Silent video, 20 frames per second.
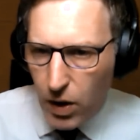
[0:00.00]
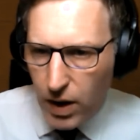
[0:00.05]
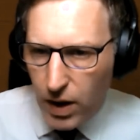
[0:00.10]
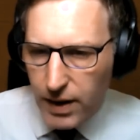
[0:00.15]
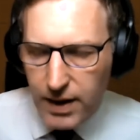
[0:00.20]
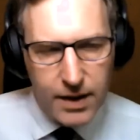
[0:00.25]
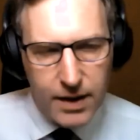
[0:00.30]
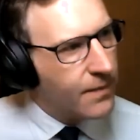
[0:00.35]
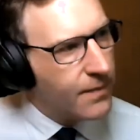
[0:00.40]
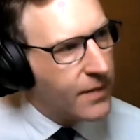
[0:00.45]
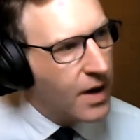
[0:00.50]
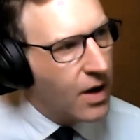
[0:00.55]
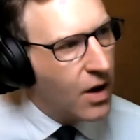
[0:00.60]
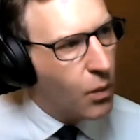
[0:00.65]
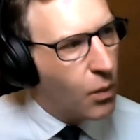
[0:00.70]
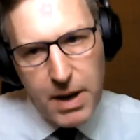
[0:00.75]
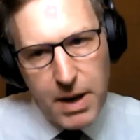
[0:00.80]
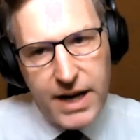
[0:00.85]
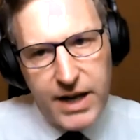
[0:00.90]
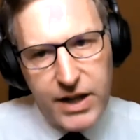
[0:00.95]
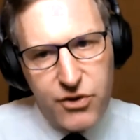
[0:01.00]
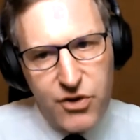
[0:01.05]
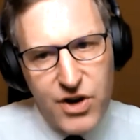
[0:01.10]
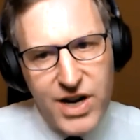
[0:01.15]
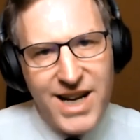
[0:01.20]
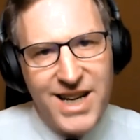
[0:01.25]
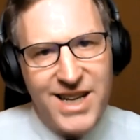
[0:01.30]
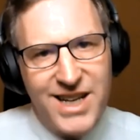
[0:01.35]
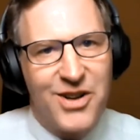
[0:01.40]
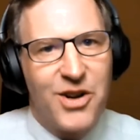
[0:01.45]
What
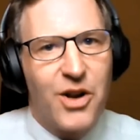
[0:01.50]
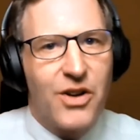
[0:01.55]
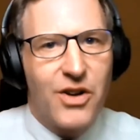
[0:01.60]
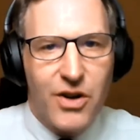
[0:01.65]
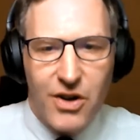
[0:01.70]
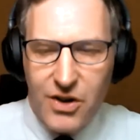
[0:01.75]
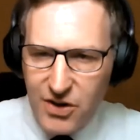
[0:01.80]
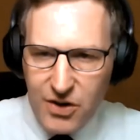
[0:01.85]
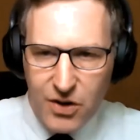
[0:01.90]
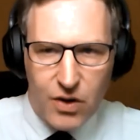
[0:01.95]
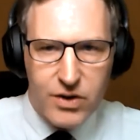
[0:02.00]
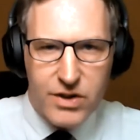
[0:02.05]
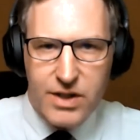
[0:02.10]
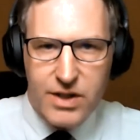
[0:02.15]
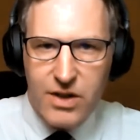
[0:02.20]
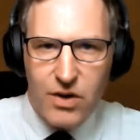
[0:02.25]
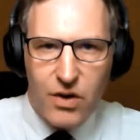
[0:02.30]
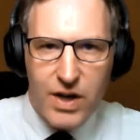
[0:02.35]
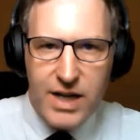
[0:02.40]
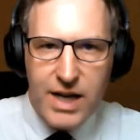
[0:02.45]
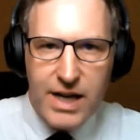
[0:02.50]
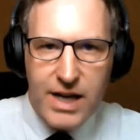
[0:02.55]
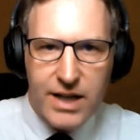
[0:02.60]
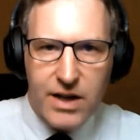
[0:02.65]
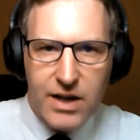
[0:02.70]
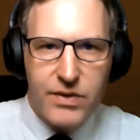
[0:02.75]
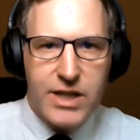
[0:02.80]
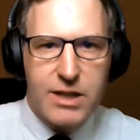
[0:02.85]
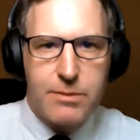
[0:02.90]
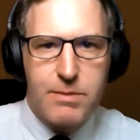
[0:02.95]
pedigree, not, not not in any
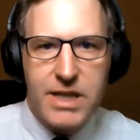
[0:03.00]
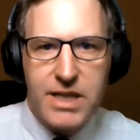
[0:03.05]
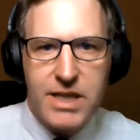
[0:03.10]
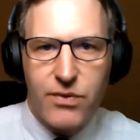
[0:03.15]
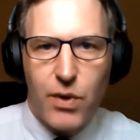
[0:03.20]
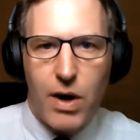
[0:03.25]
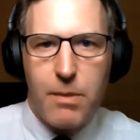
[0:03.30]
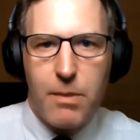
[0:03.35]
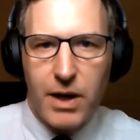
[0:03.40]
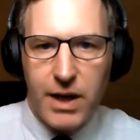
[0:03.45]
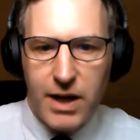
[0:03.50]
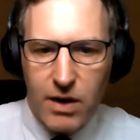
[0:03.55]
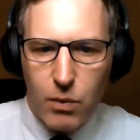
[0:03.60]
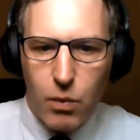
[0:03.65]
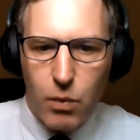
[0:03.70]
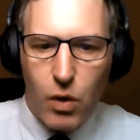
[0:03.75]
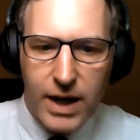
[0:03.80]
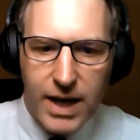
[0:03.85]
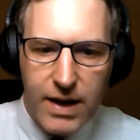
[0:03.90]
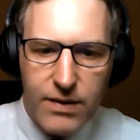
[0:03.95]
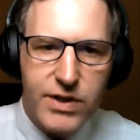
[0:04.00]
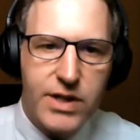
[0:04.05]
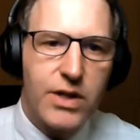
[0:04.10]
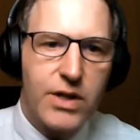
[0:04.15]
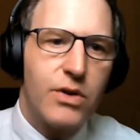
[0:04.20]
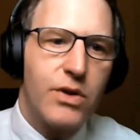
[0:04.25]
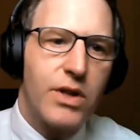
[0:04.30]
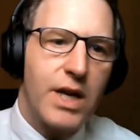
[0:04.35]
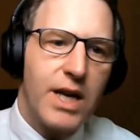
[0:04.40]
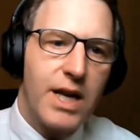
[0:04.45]
kind of dismissive way, but you know, what gives
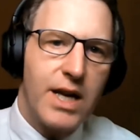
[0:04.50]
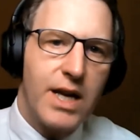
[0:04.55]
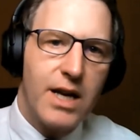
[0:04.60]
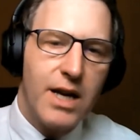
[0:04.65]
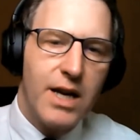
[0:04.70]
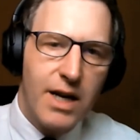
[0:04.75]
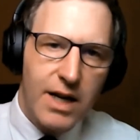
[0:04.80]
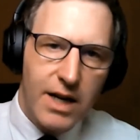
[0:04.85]
you the